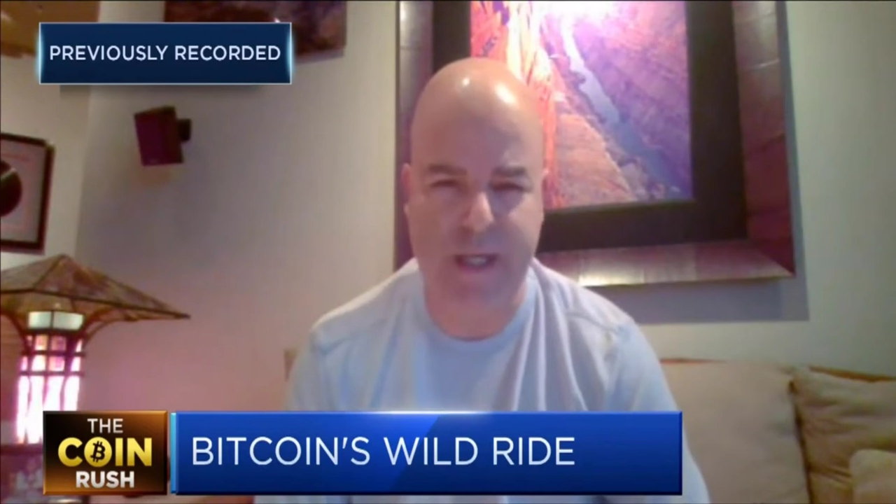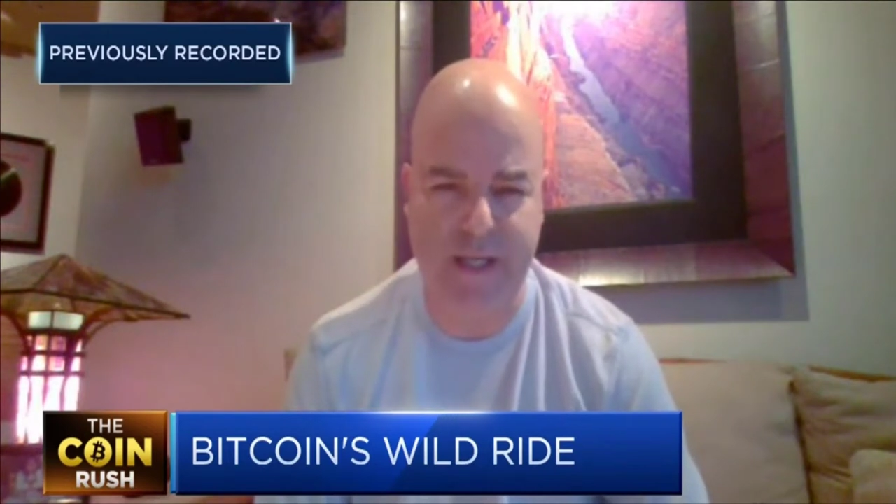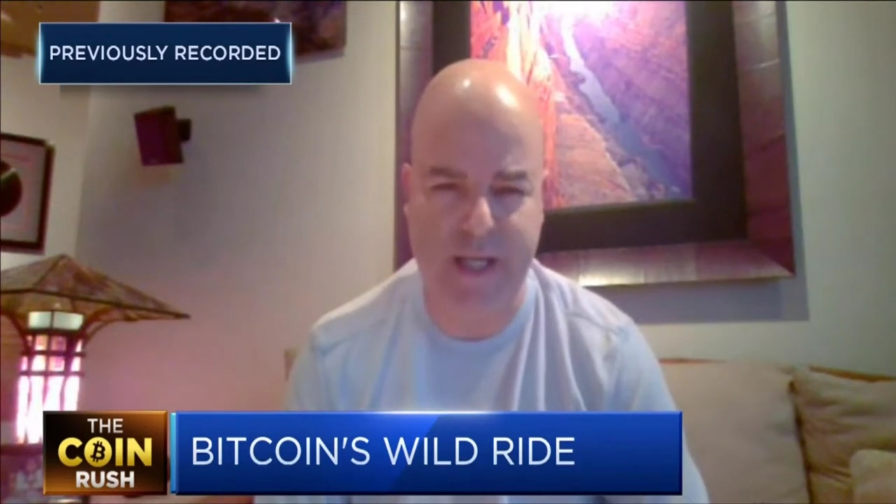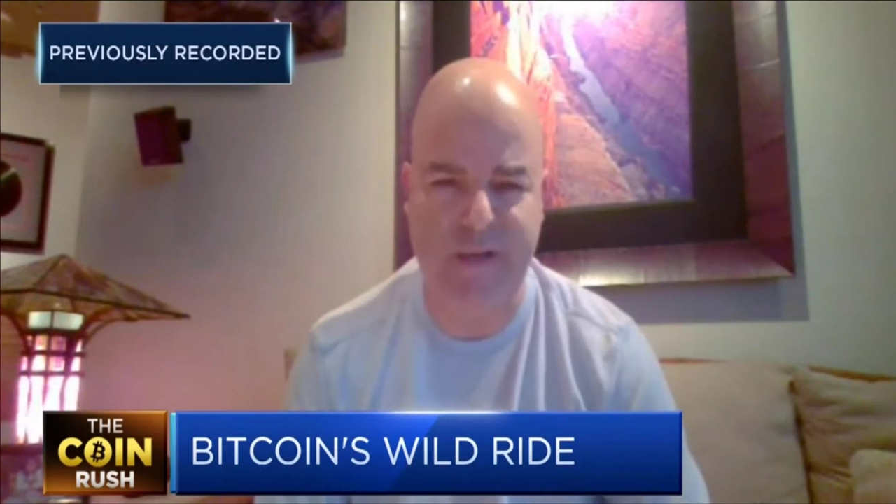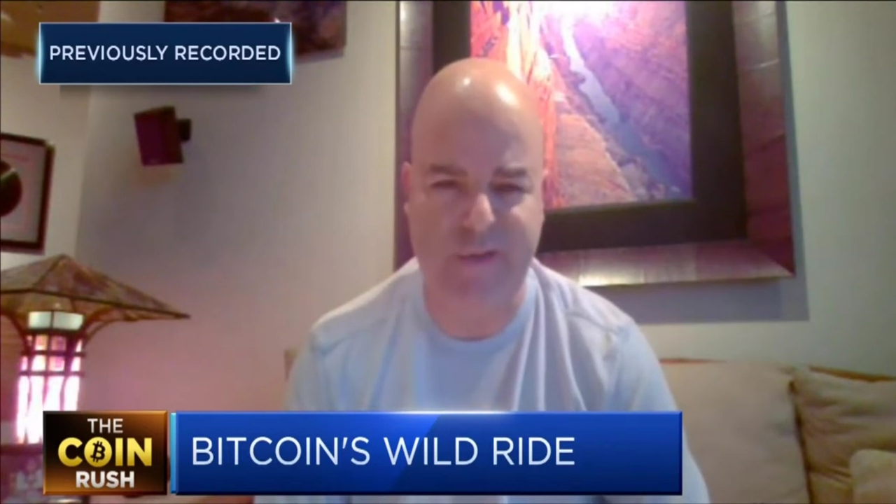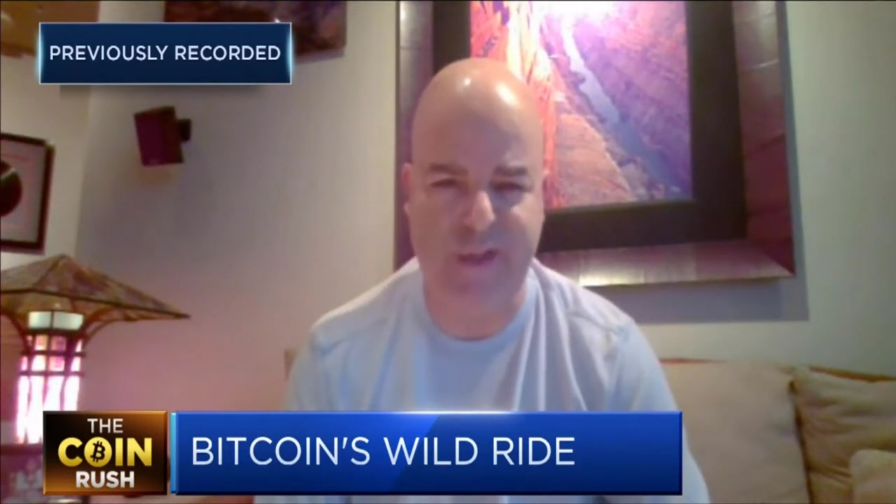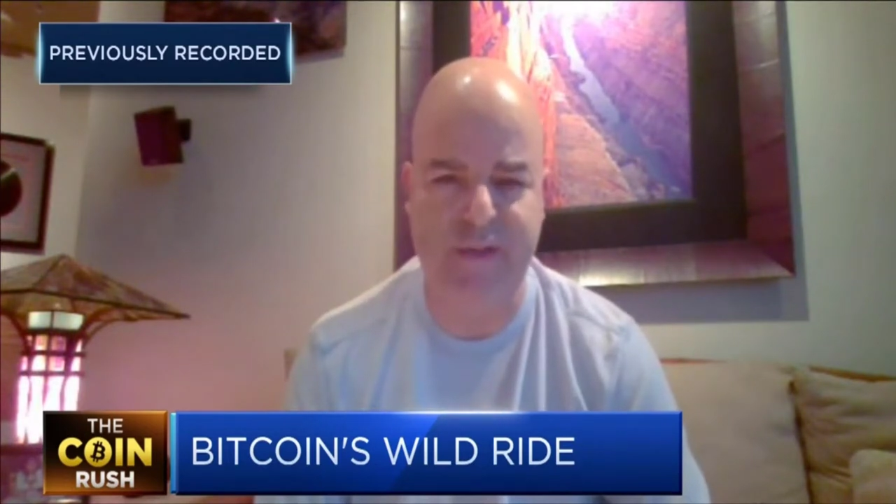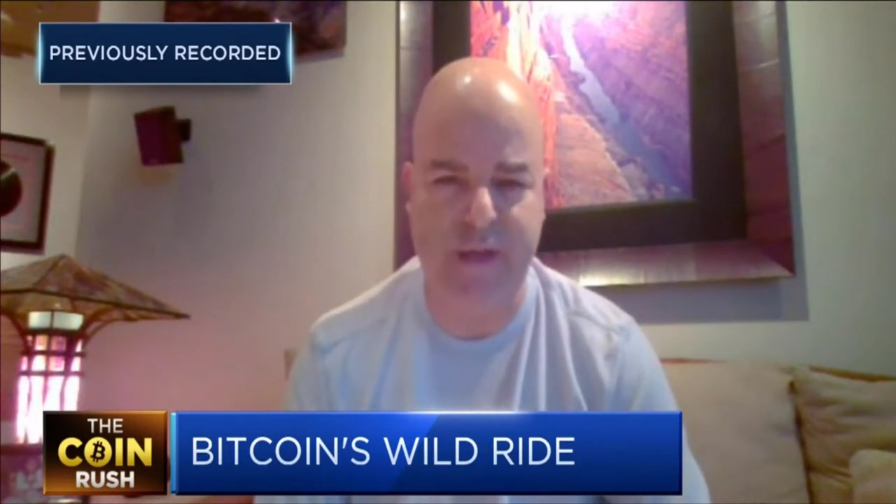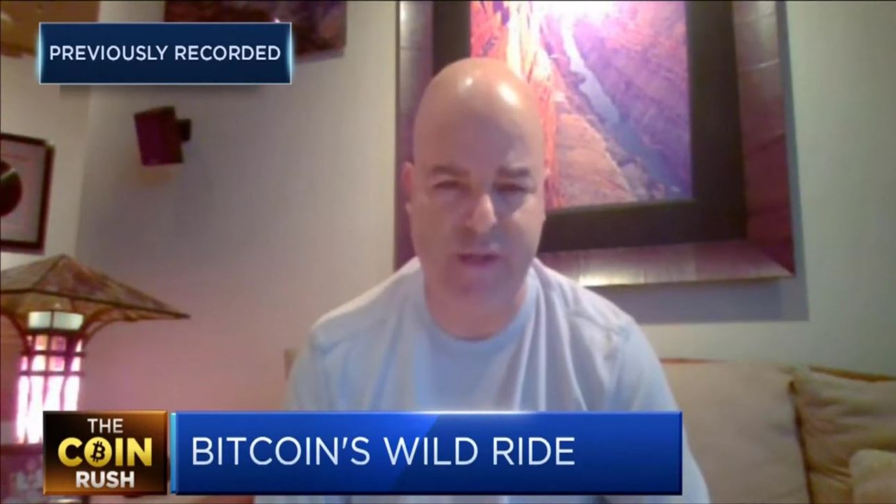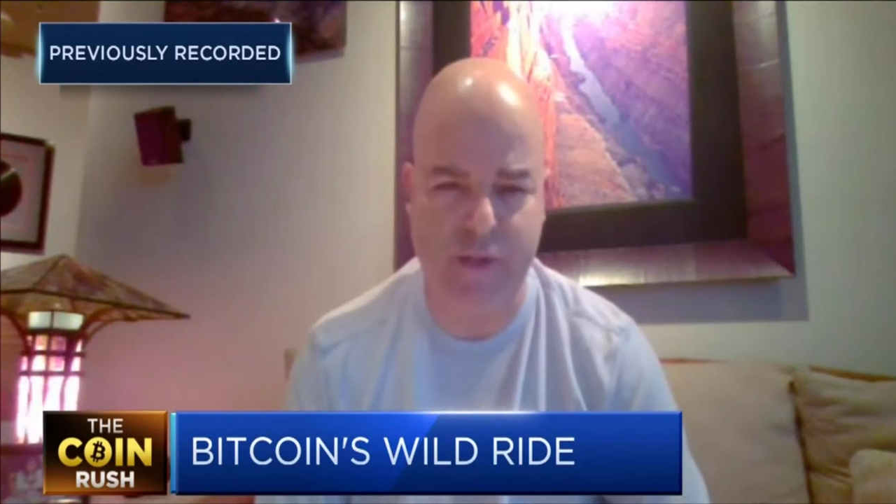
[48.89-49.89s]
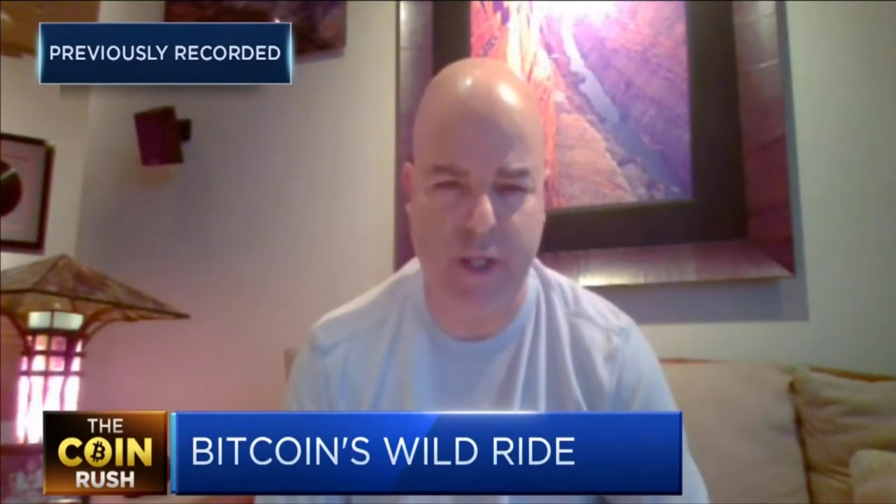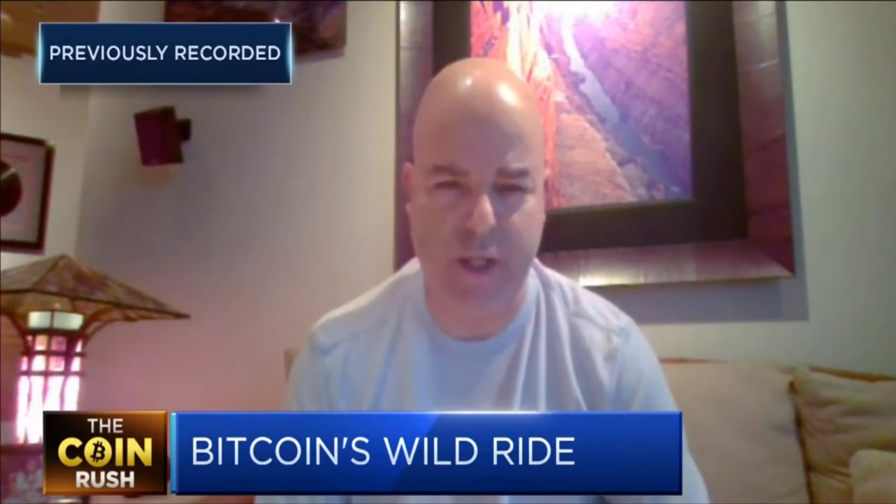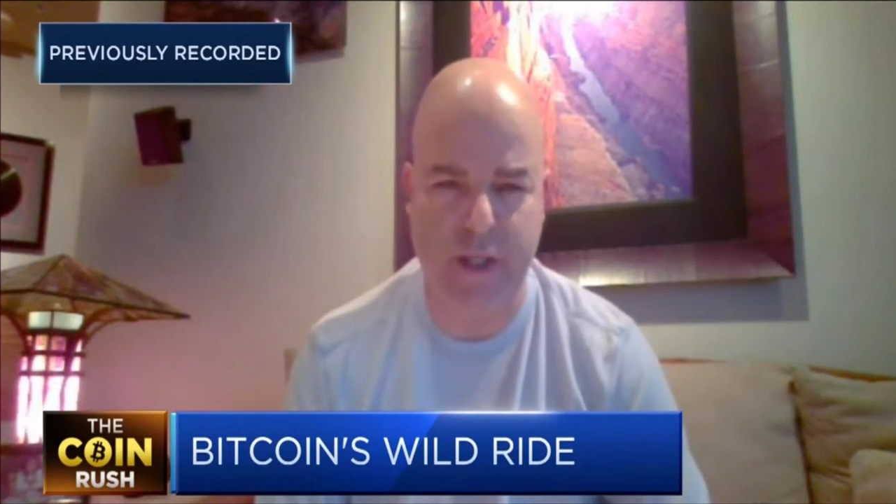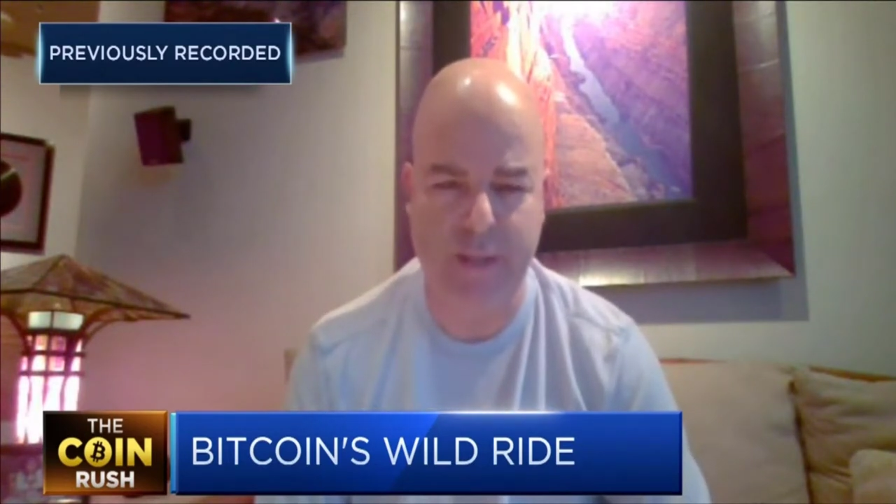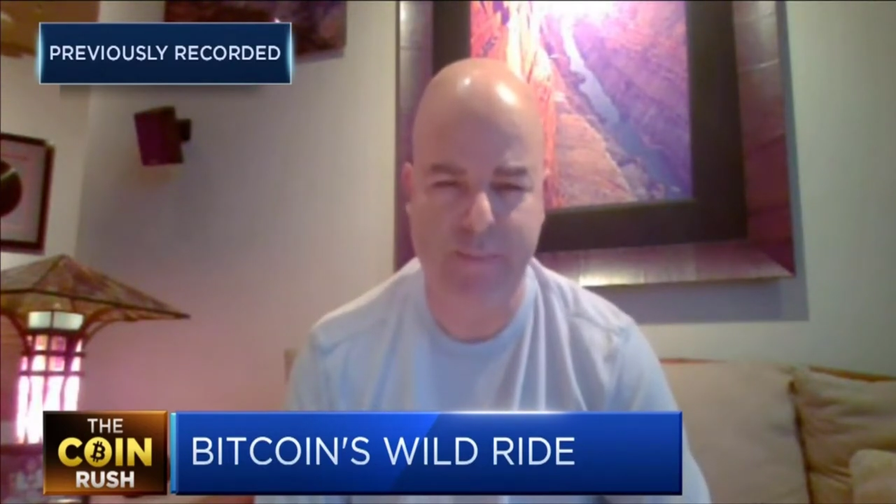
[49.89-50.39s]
non-event as well.